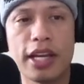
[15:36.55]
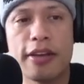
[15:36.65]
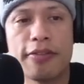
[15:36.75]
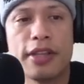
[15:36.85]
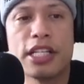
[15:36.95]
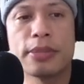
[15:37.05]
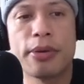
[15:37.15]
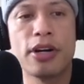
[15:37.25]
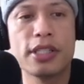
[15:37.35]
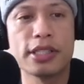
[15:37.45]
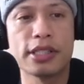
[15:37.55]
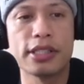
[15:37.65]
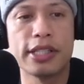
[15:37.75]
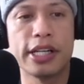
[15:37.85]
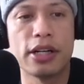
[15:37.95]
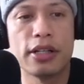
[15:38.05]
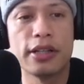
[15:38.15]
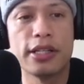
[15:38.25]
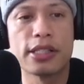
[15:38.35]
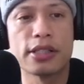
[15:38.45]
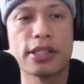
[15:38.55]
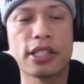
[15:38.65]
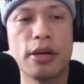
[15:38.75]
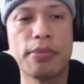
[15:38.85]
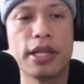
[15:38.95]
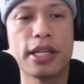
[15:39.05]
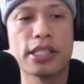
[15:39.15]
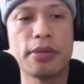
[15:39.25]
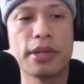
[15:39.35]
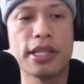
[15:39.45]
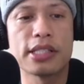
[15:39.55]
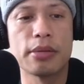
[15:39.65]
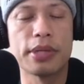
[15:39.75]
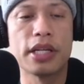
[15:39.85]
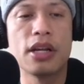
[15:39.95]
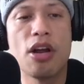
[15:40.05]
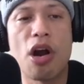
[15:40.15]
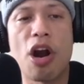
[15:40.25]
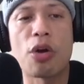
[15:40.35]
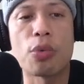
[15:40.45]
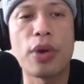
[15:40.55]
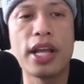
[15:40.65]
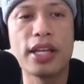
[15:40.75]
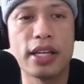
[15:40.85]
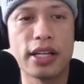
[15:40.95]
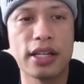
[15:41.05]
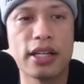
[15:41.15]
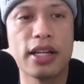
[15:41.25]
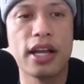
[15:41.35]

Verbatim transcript: If this person here, this this company, this company, this company are ranking